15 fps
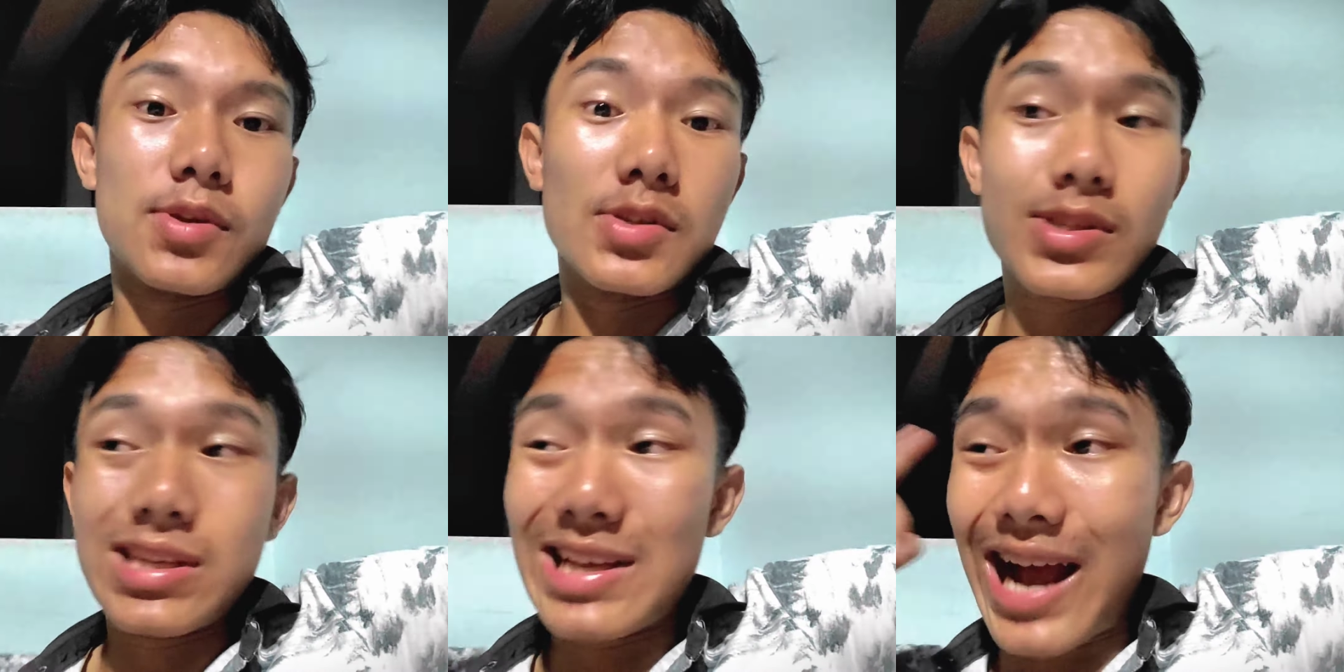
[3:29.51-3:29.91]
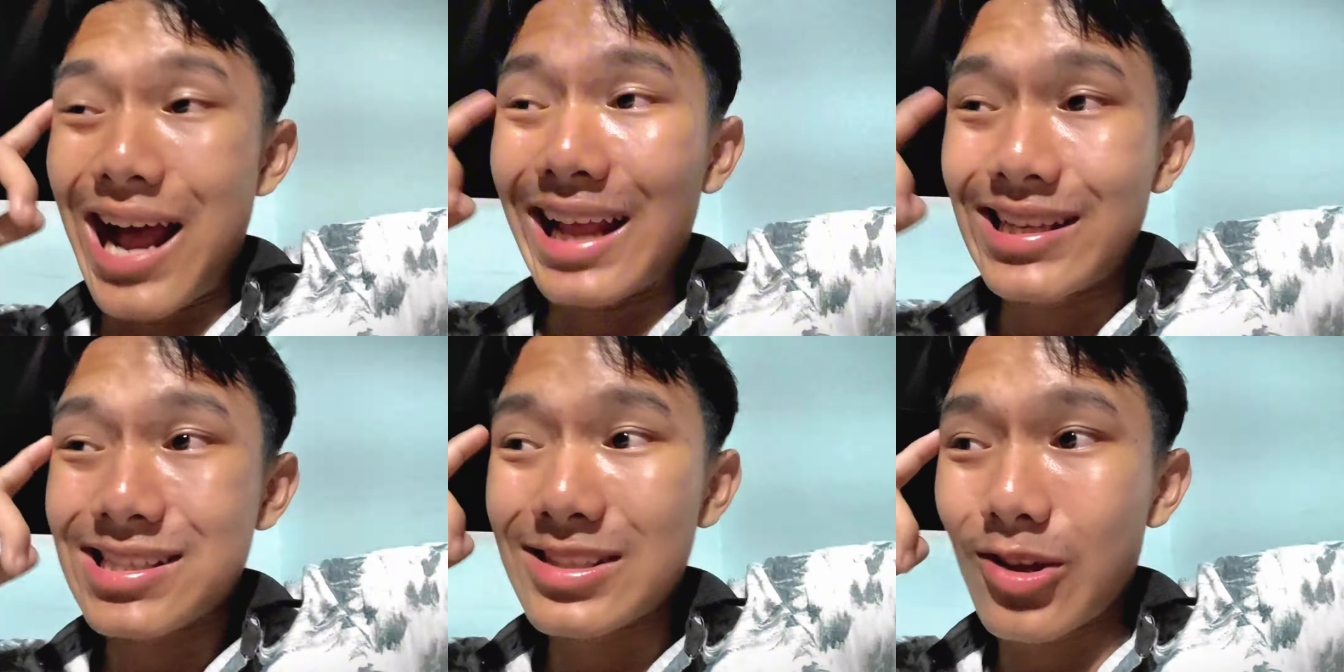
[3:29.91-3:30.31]
Because
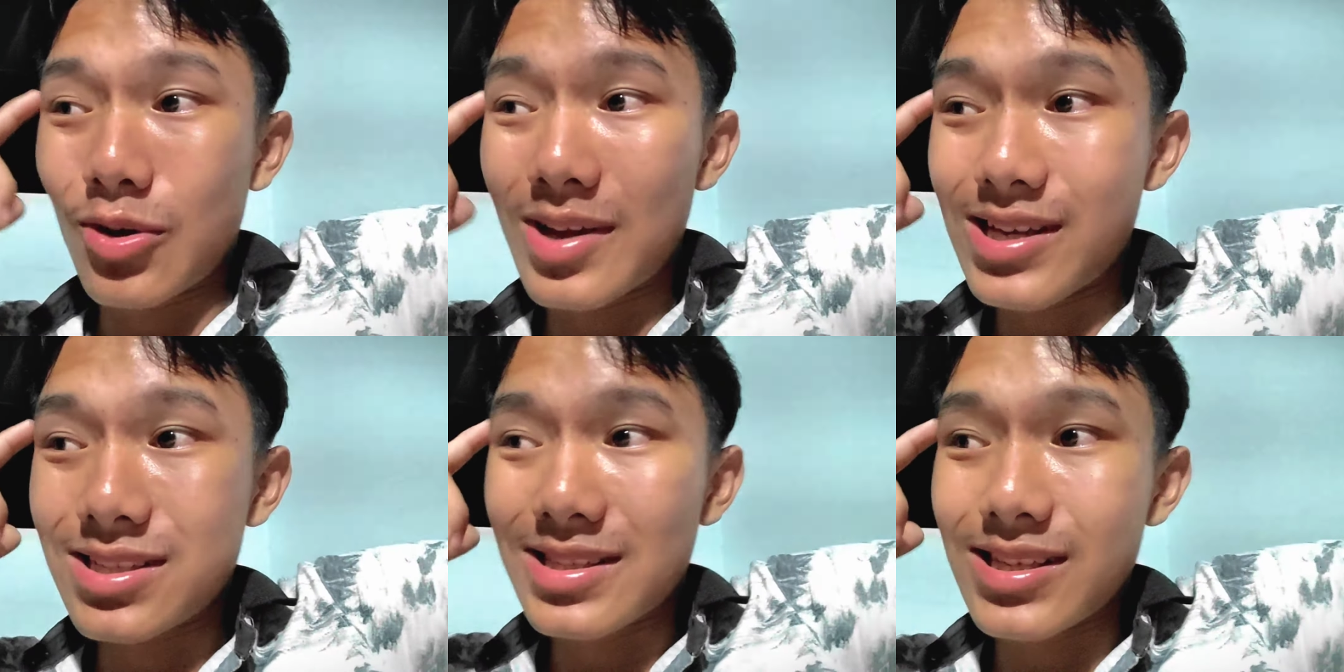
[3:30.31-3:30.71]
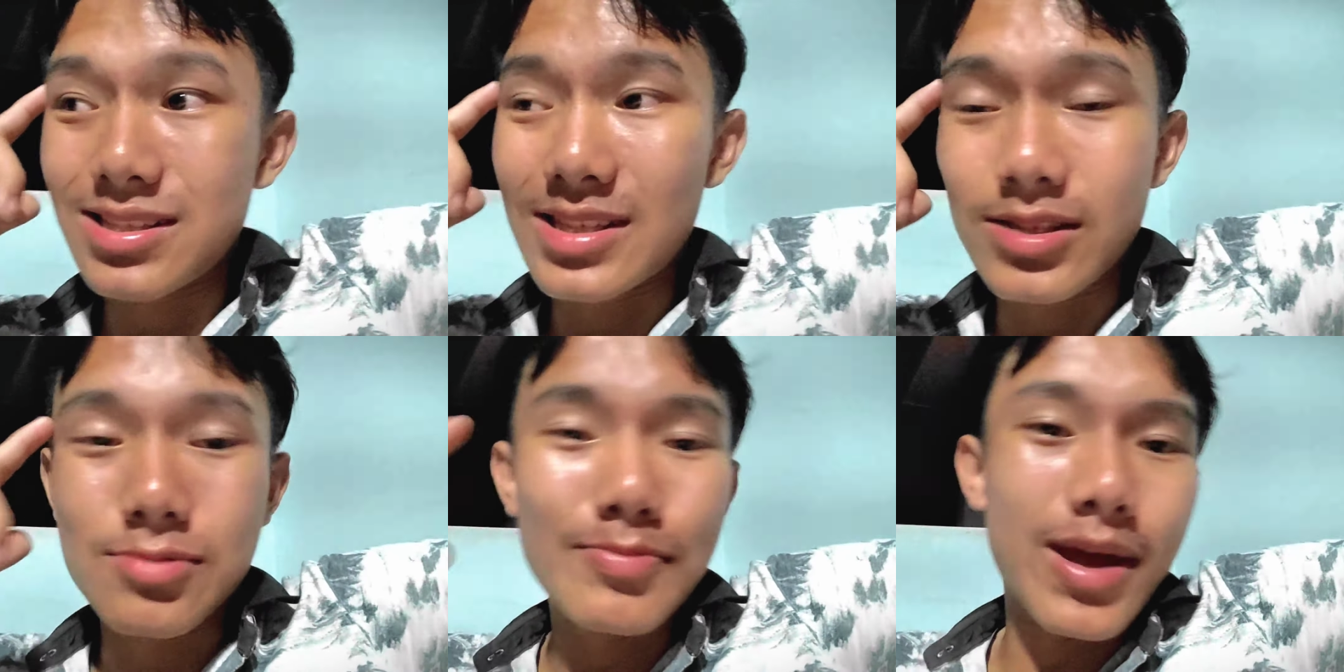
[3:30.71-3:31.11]
as long as
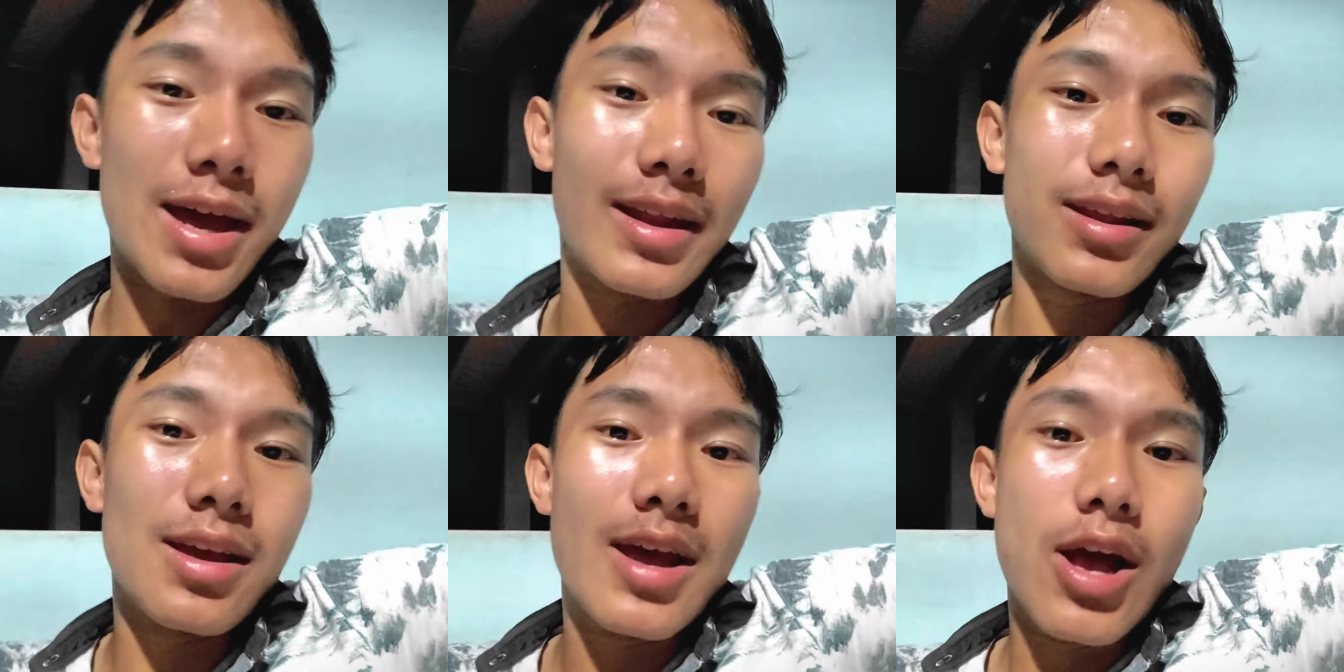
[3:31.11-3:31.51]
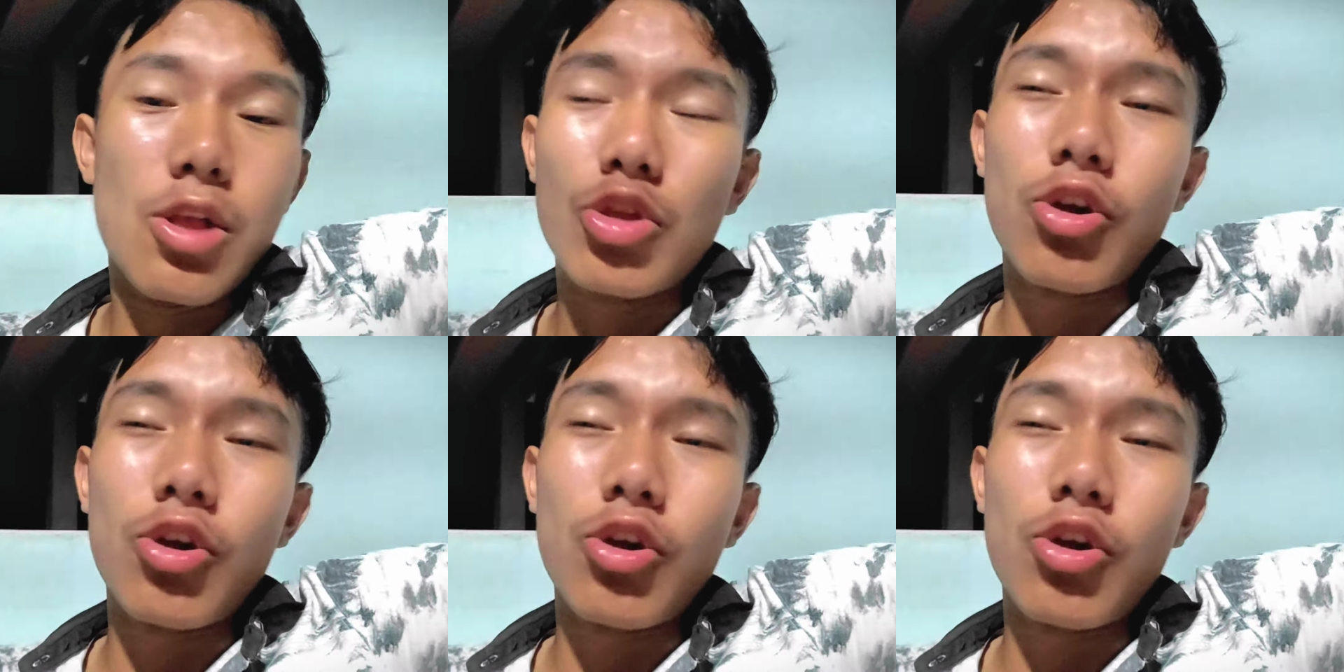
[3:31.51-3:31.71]
this is bad,